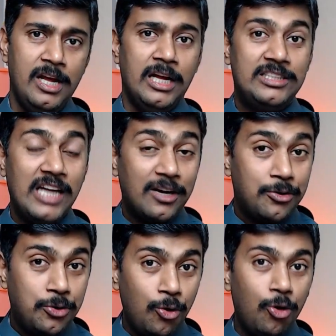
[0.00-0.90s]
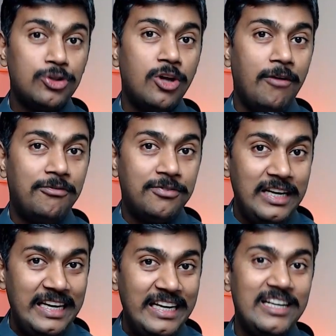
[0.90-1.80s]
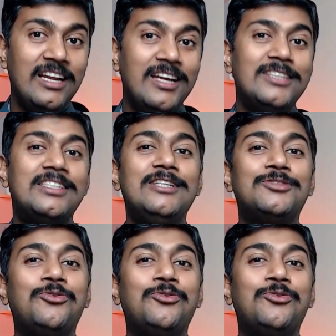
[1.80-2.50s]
The growth of lead list is